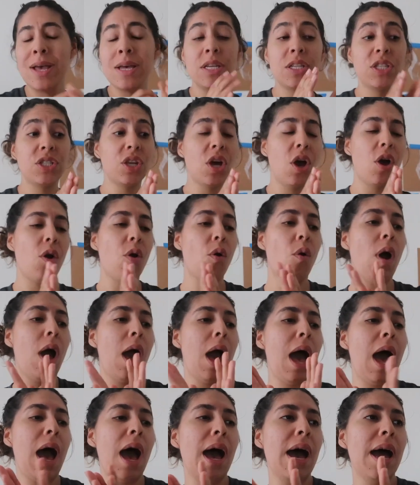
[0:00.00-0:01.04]
So
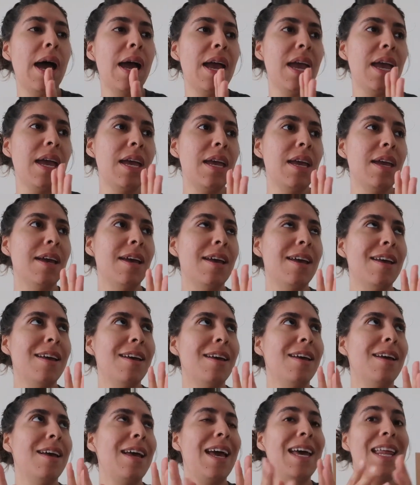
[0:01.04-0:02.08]

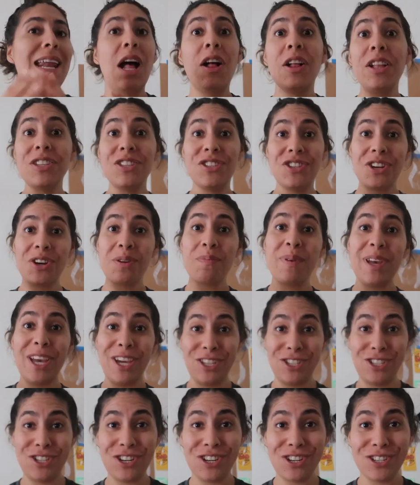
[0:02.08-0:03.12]
I'll insert a
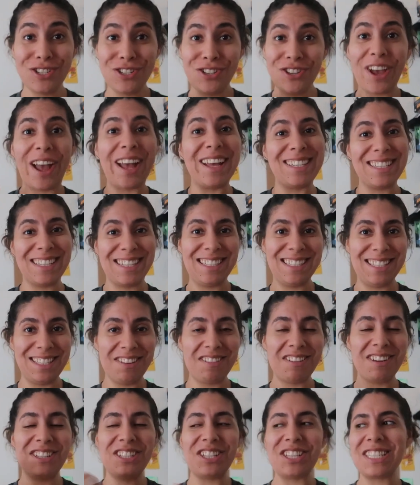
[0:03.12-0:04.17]
picture so you guys can see
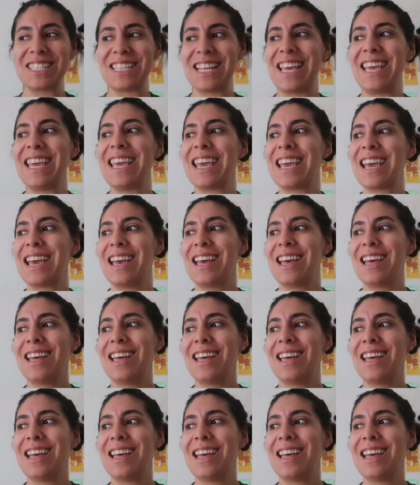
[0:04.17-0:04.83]
what it looks like.